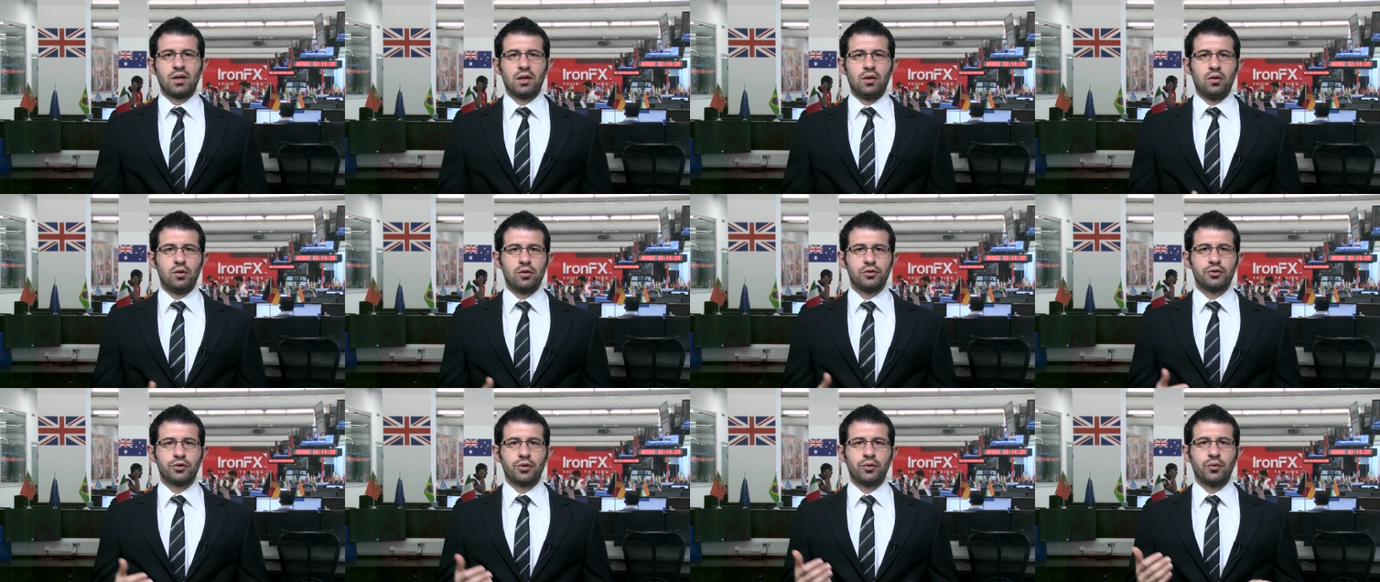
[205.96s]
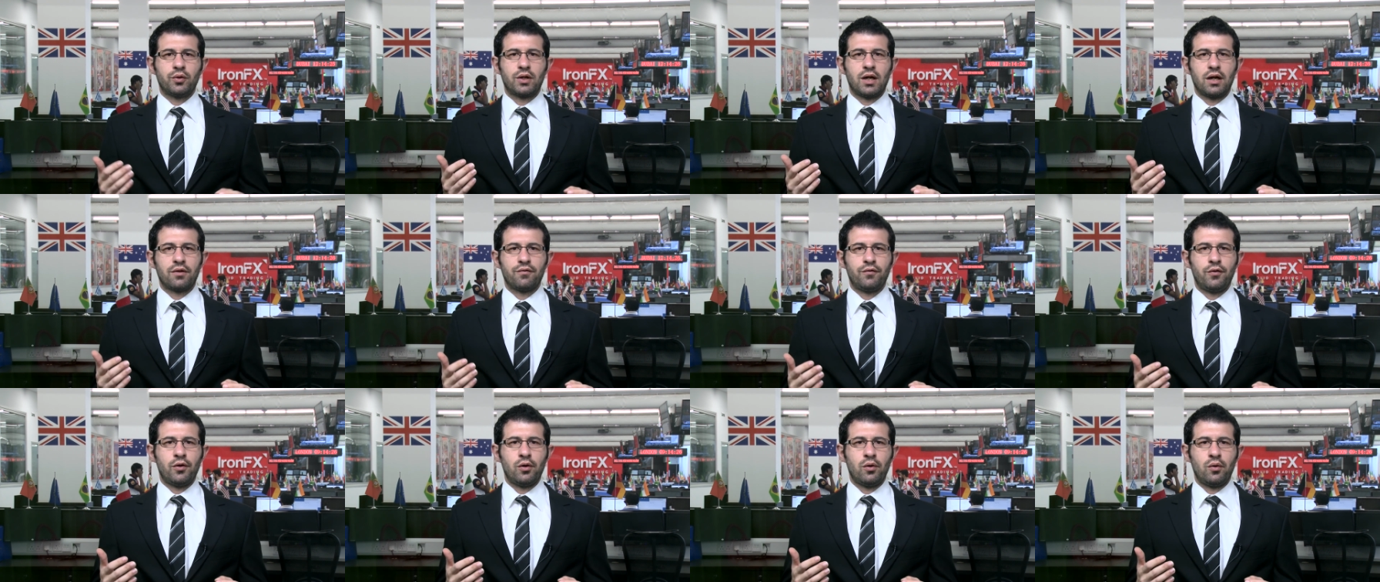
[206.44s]
Also, you
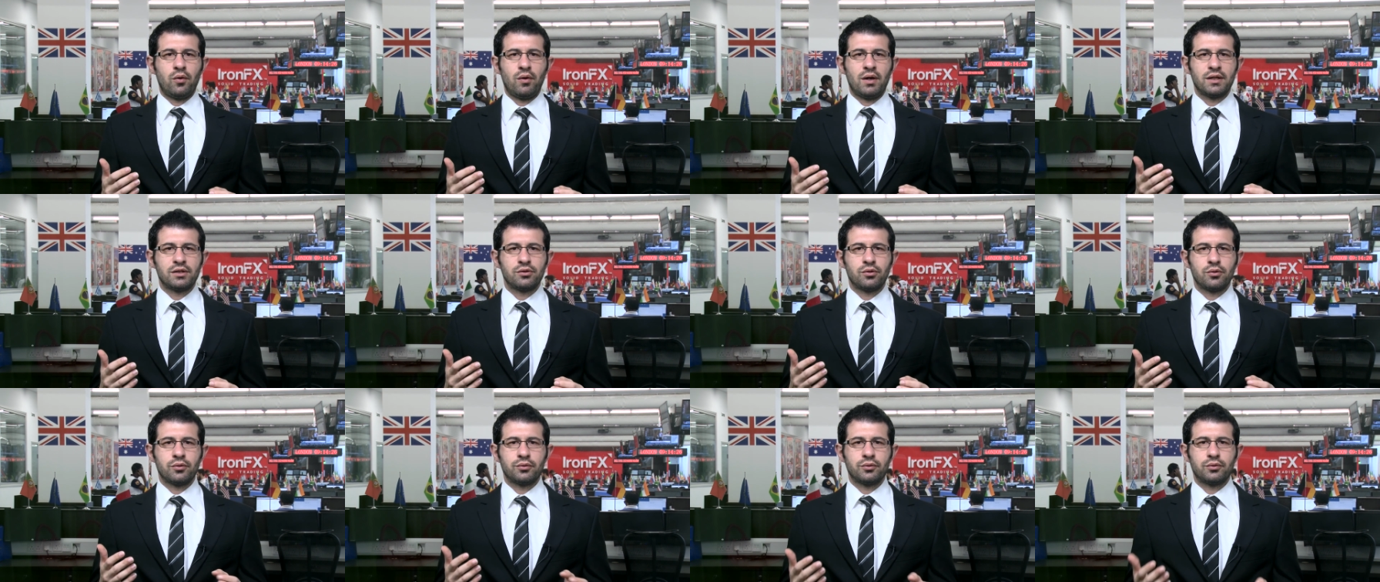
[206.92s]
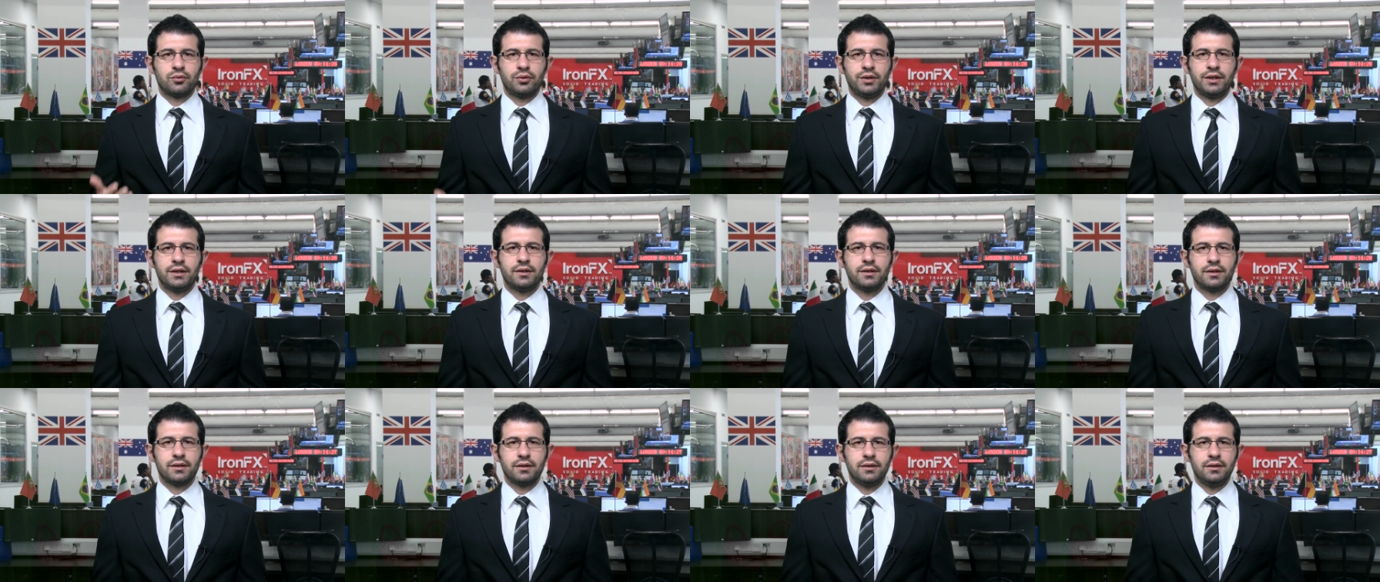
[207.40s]
can follow us on
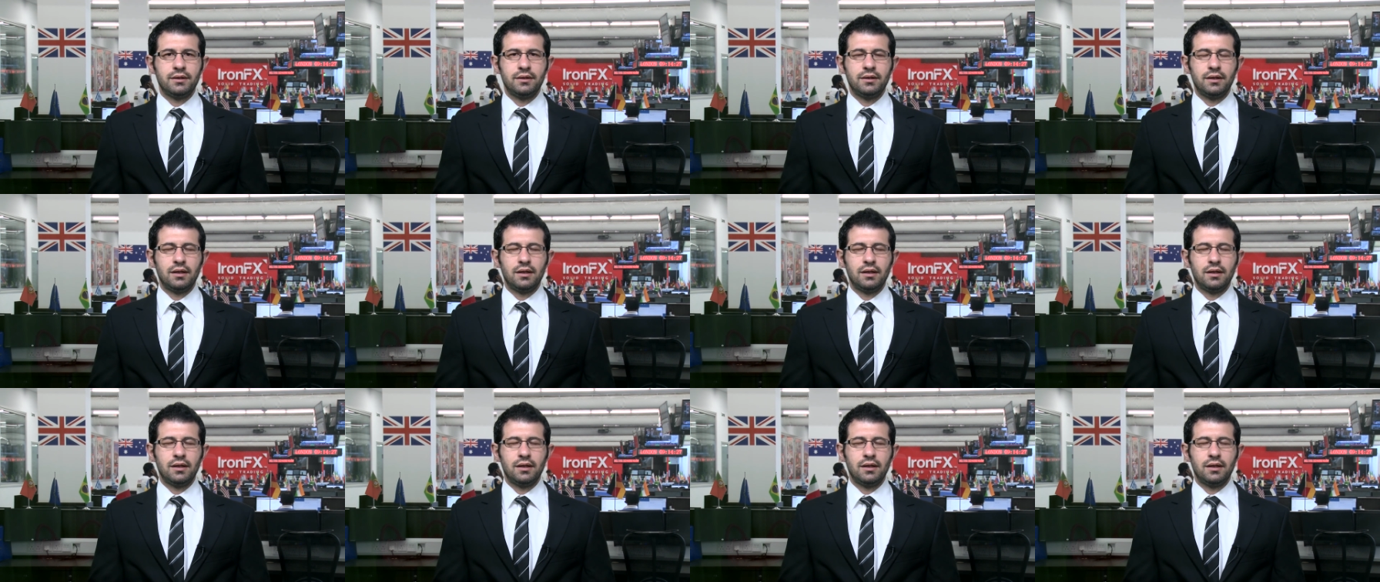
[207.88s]
Twitter,